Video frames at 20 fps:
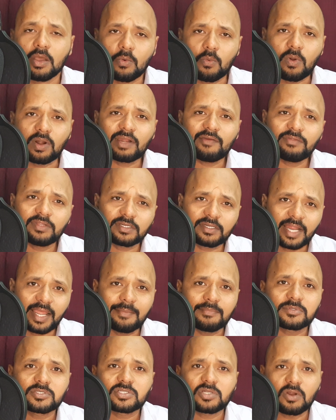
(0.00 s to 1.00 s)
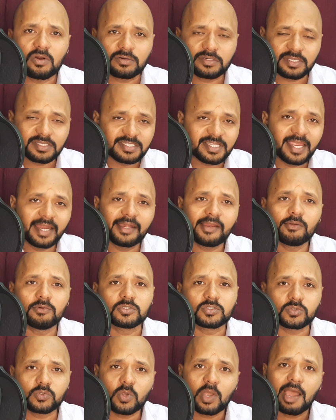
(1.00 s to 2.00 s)
whatever the time slot, the
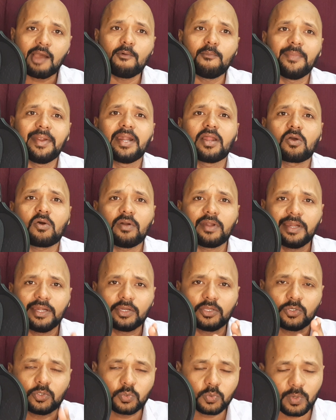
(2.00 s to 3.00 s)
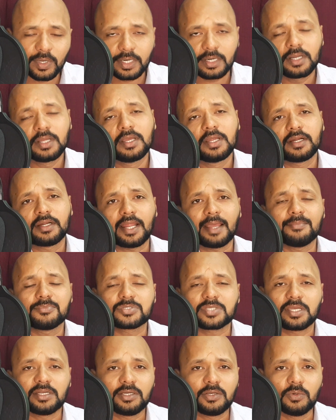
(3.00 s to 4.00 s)
schedules you have made according to your time
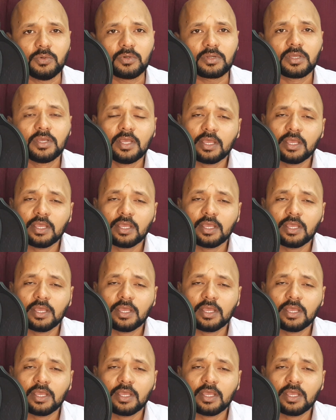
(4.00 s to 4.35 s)
schedule,